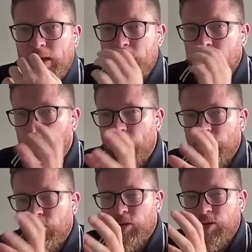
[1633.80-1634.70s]
Like
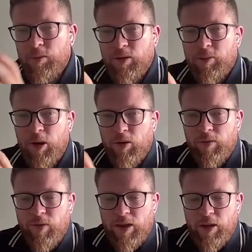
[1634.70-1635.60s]
we can do some
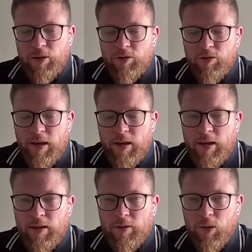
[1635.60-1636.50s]
bespoke video
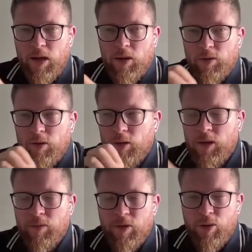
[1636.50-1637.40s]
training as well,
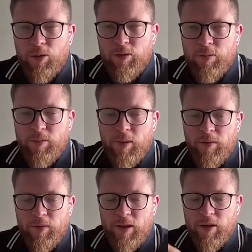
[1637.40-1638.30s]
so that we can record some
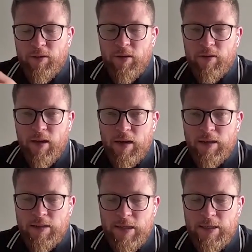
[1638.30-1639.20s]
bespoke videos that
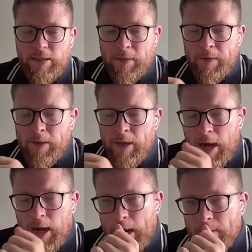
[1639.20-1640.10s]
are targeted.
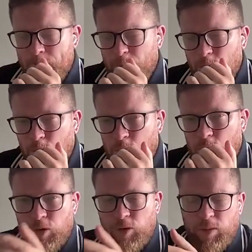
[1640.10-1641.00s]

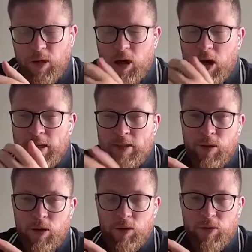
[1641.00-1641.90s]
We'll do some
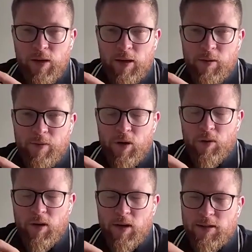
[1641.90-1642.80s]
guides. We'll also get them
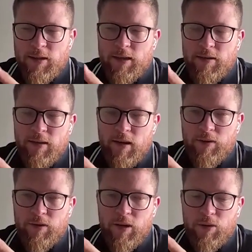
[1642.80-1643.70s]
involved, like I said, in the
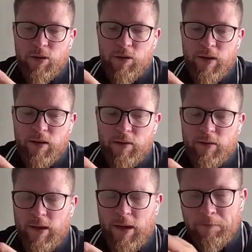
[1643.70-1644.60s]
StaffCircle
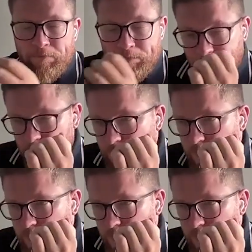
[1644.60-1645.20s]
University,